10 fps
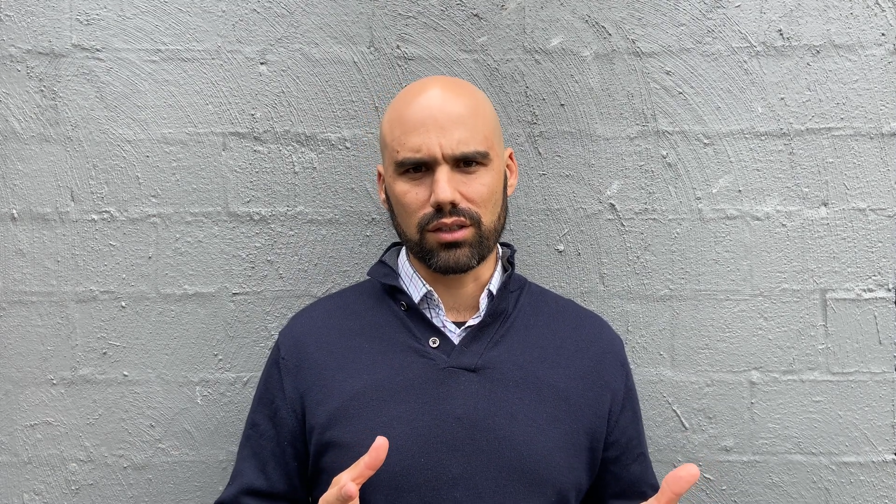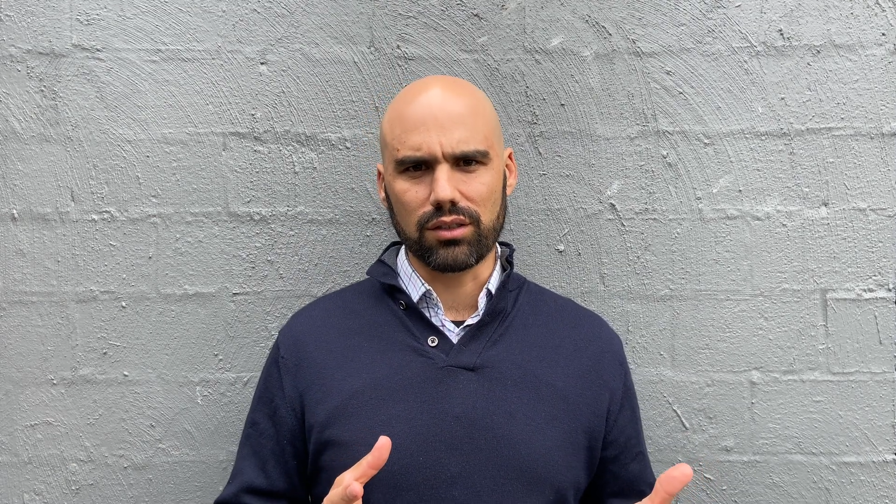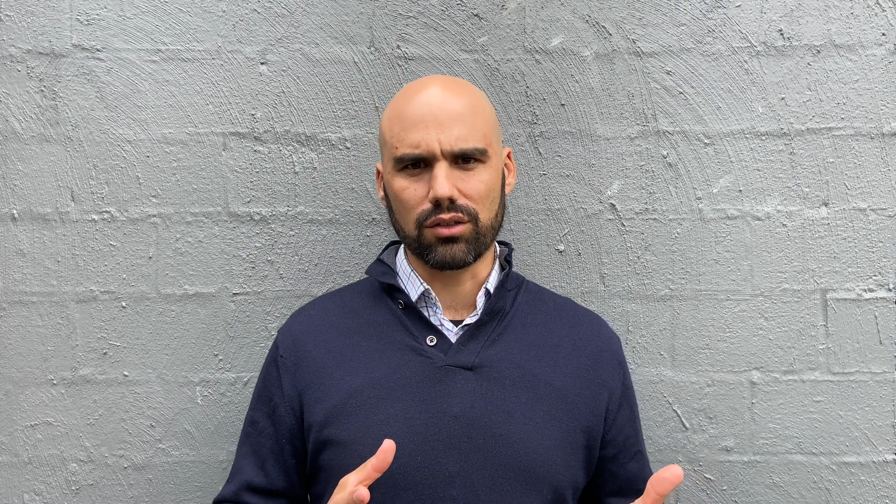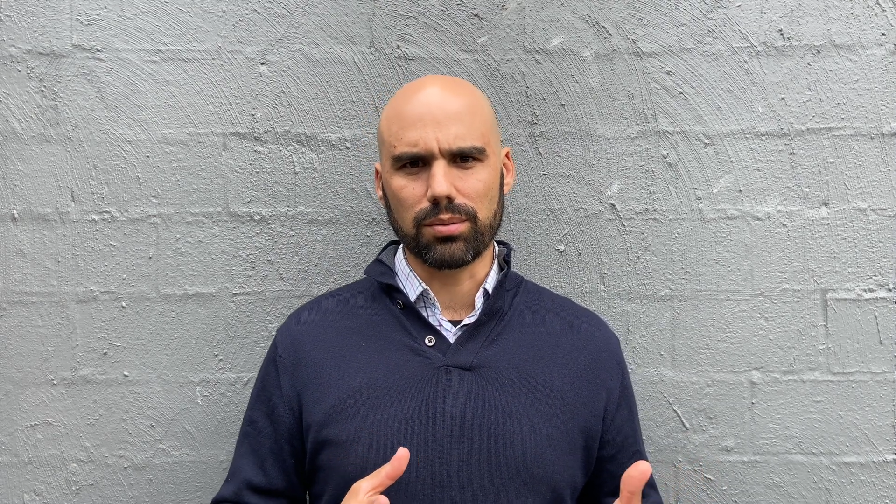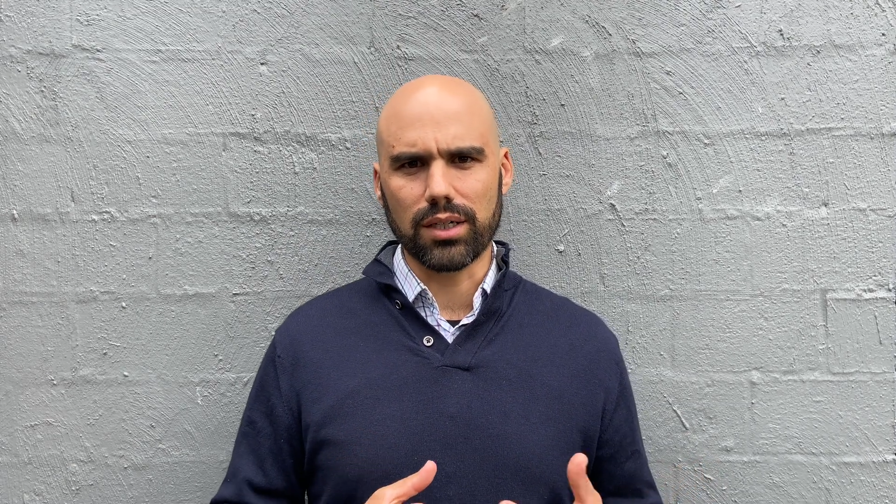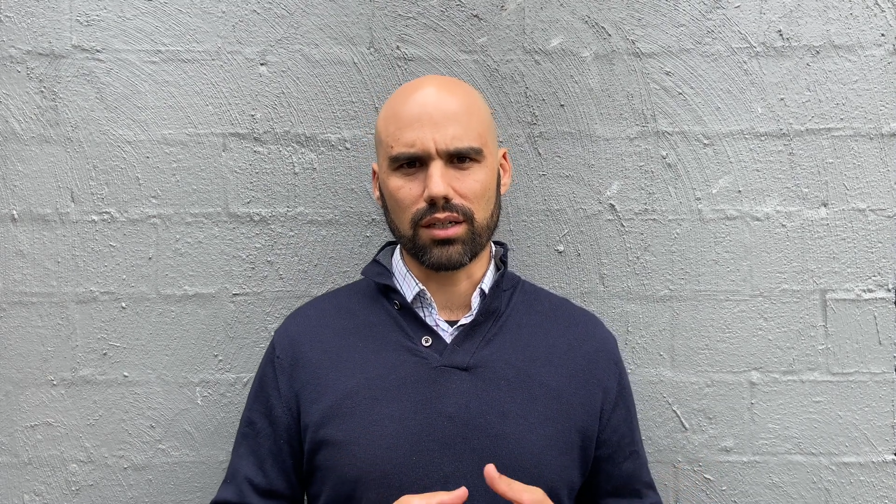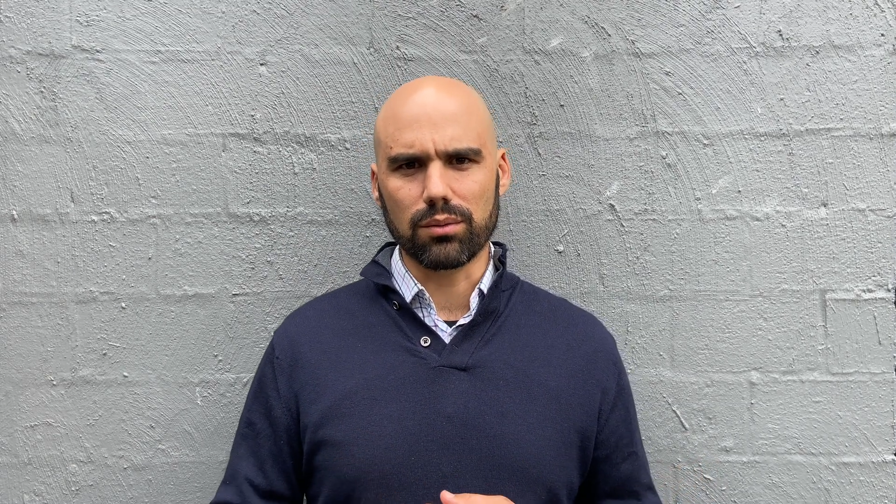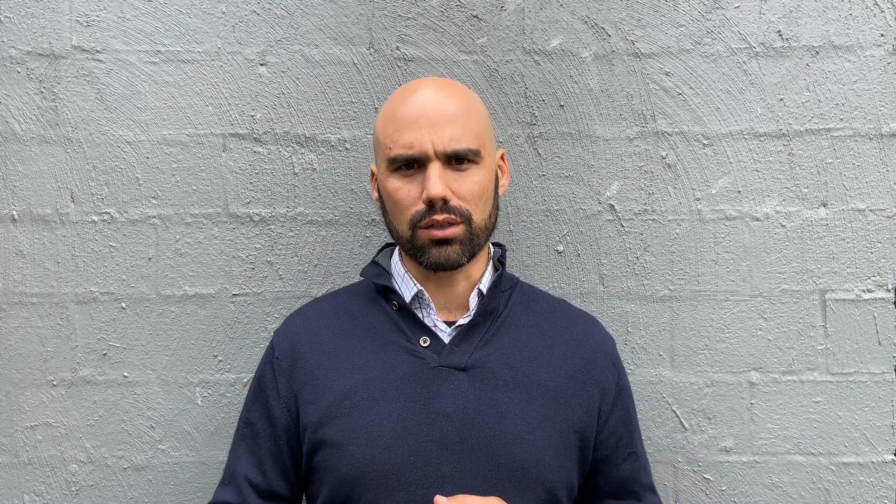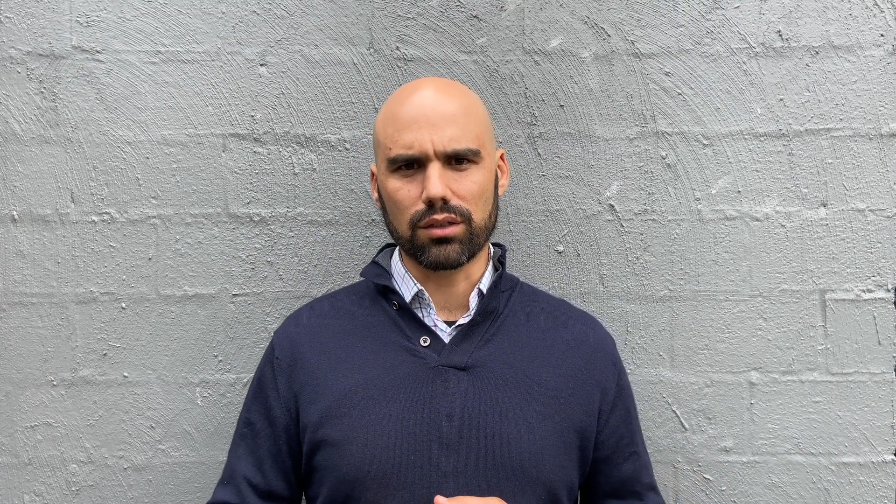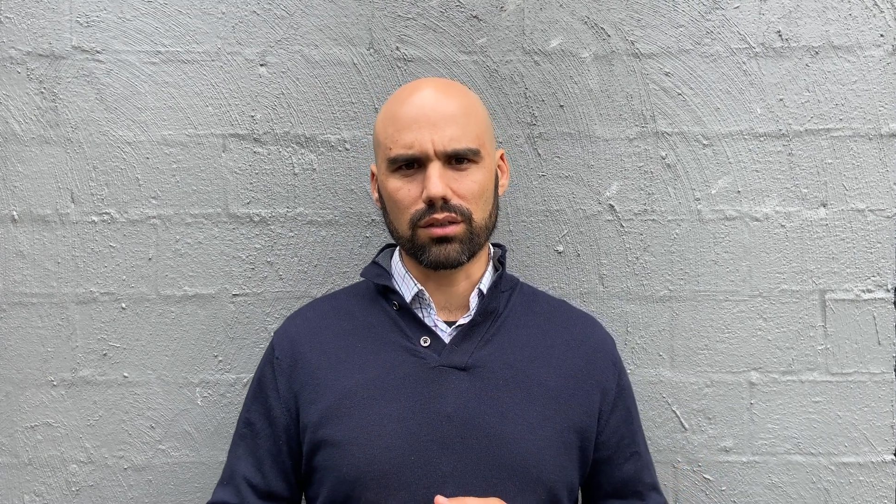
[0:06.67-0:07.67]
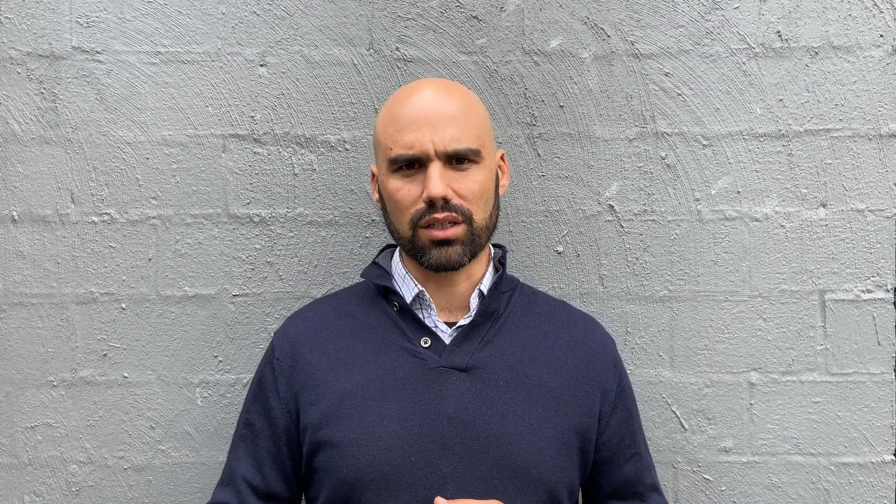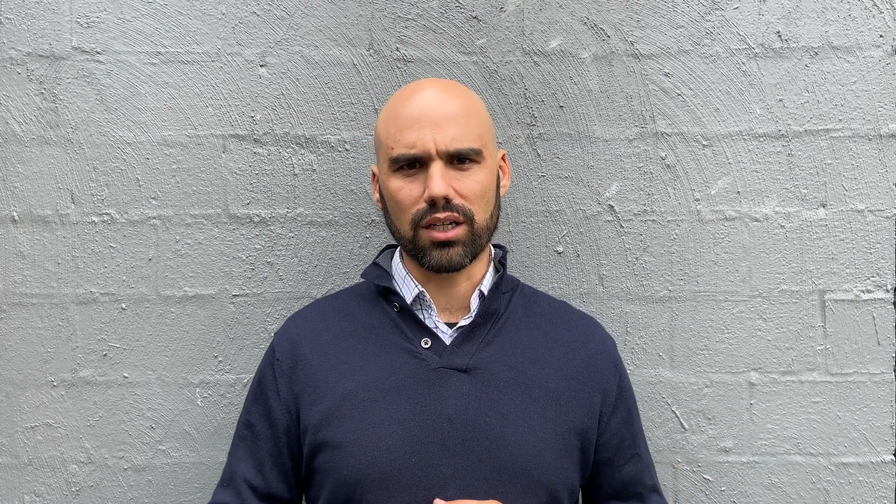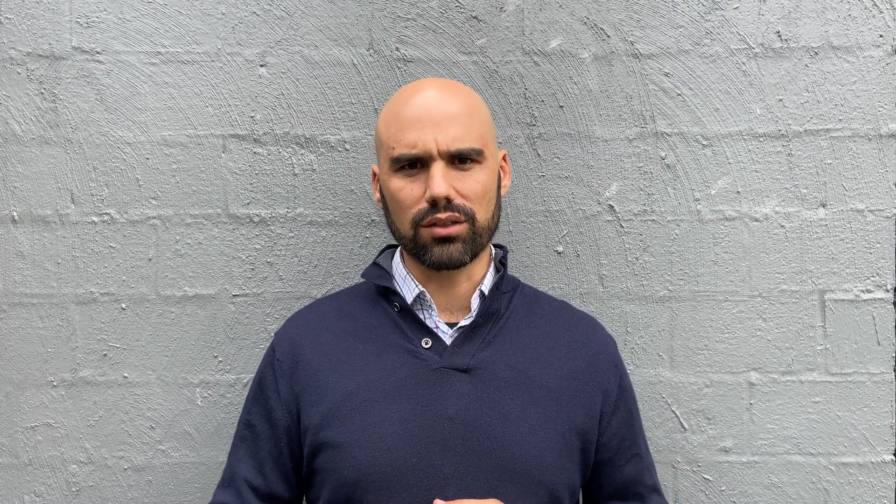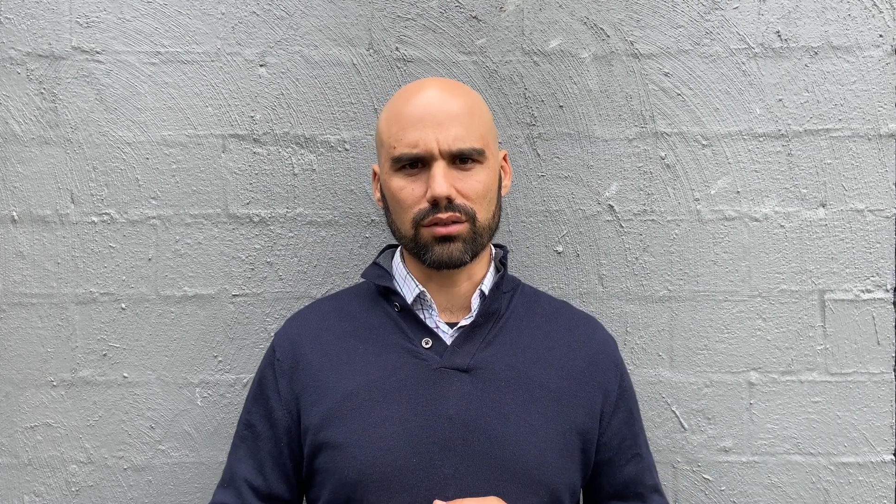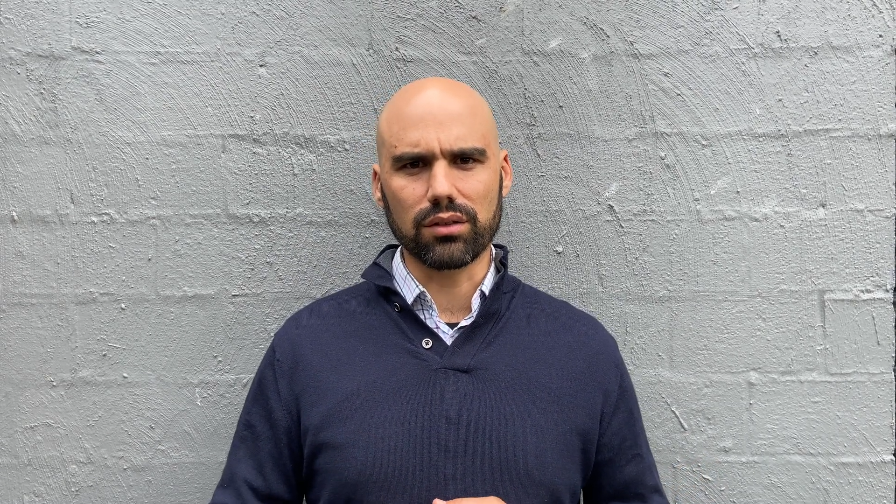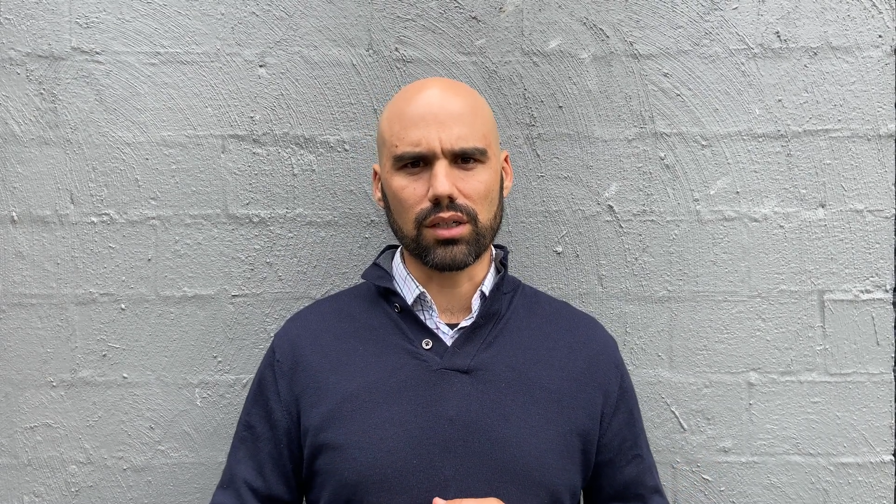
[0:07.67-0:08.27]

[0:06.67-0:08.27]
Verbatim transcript: in your part of the world on Kangaroo